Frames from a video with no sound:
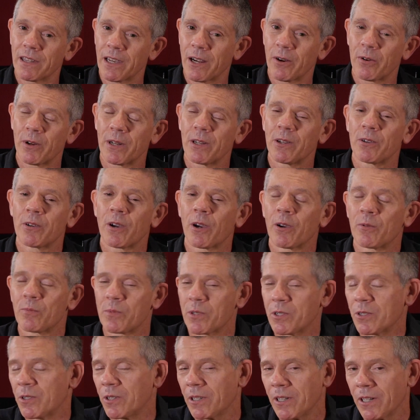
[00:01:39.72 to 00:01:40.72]
there in your home
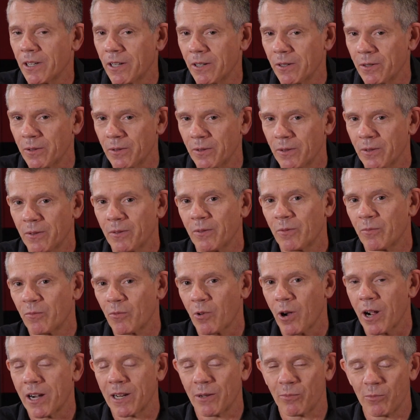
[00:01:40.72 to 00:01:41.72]
studio
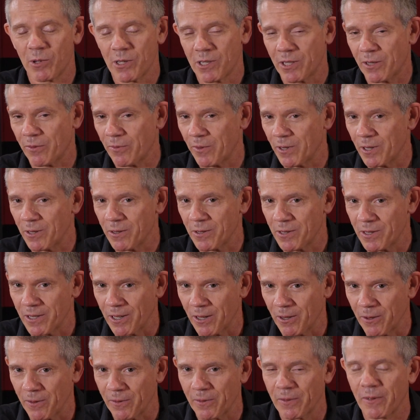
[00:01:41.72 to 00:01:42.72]
writing music for
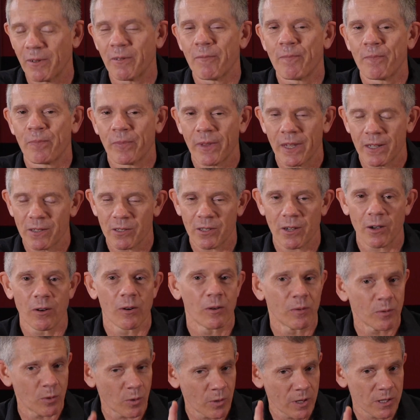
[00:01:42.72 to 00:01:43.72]
yourself.
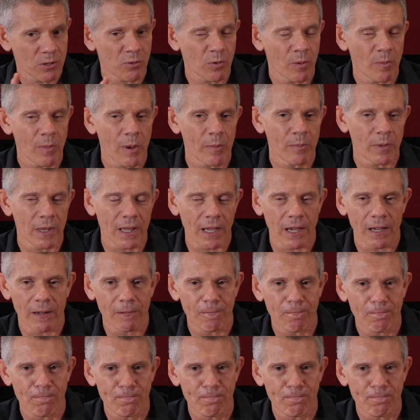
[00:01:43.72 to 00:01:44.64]
So always remember that.